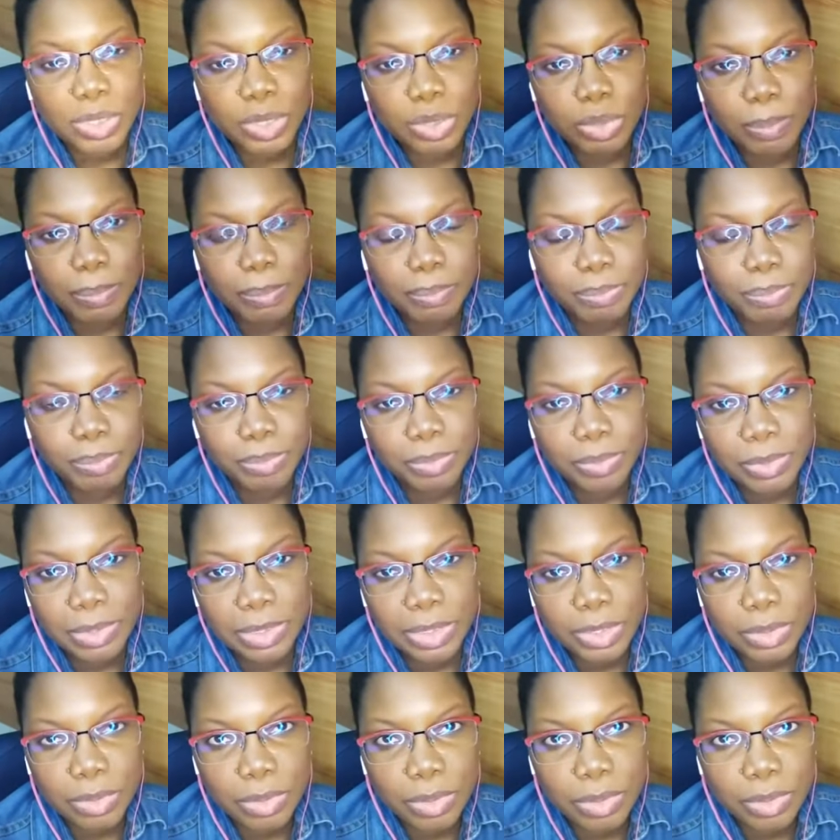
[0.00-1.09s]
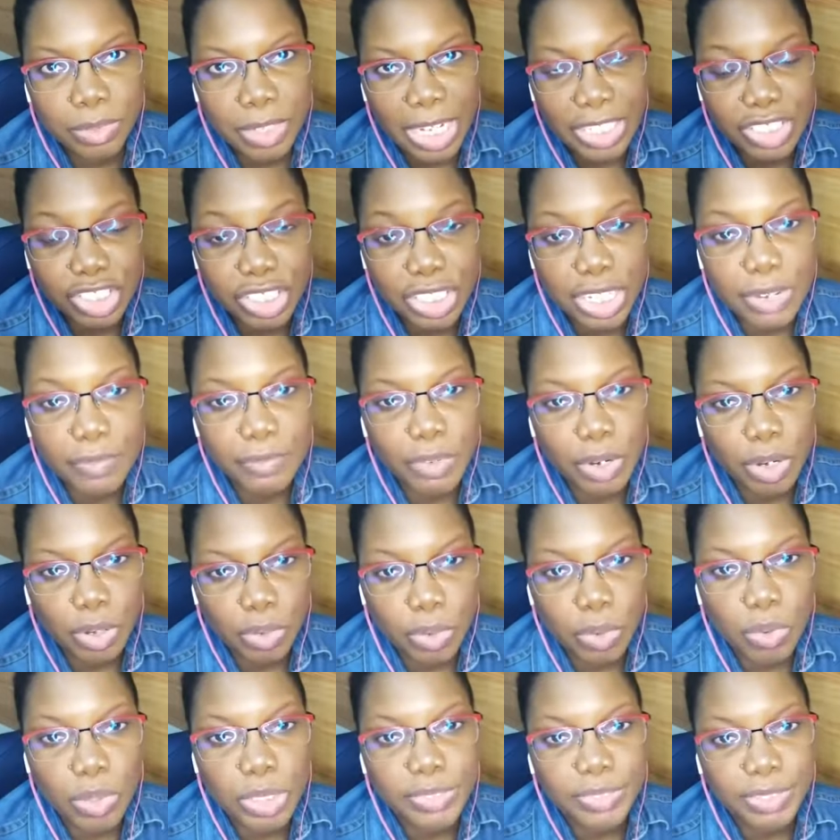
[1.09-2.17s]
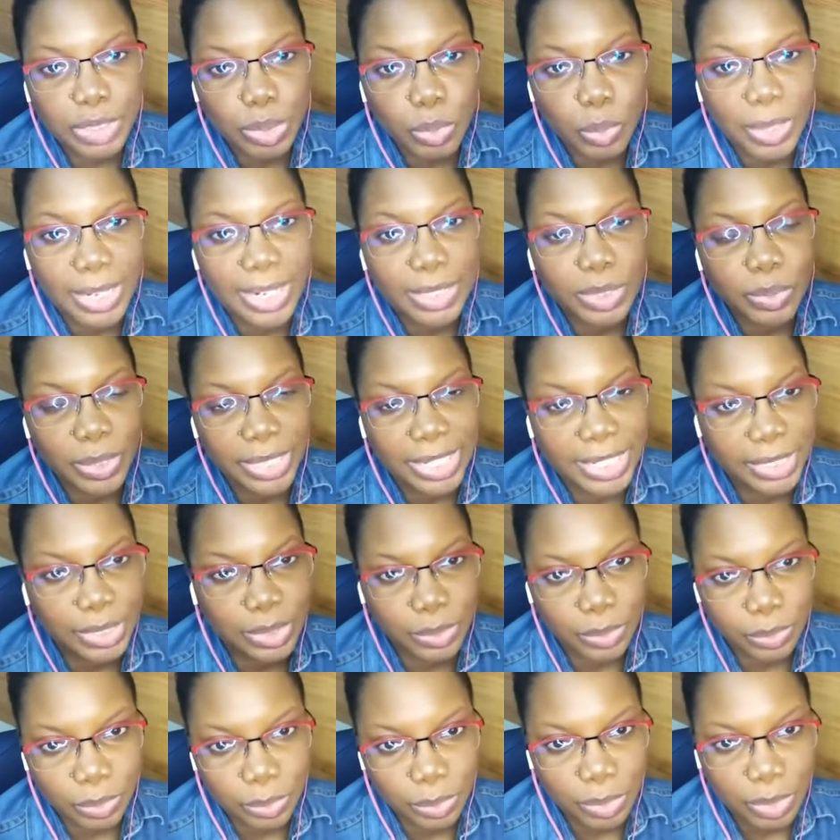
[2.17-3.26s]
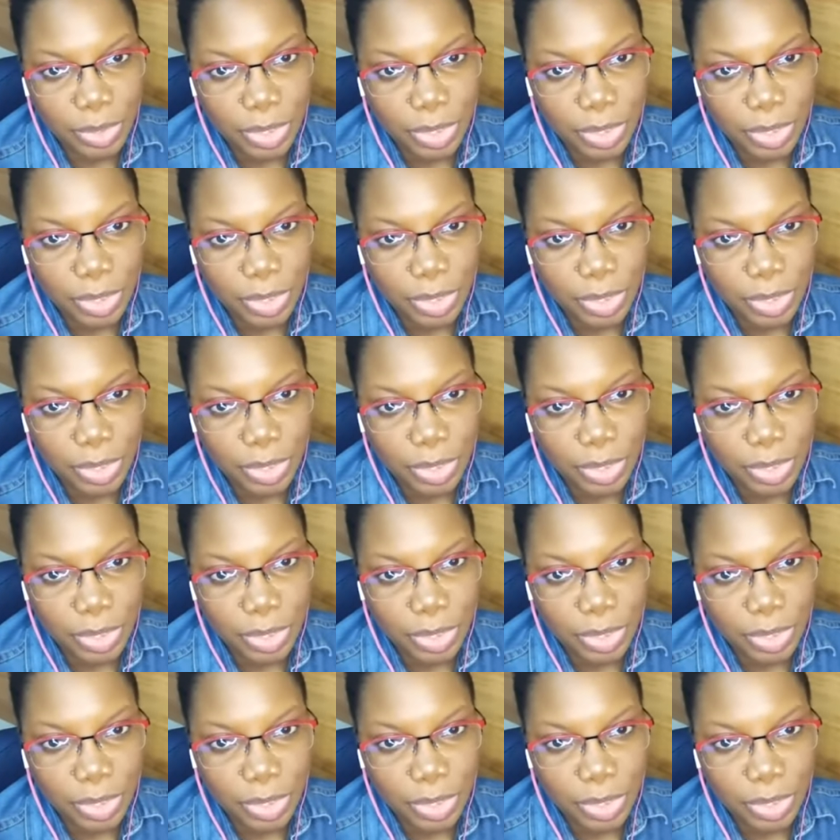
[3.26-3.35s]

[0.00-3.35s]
to achieve your goals for 2022.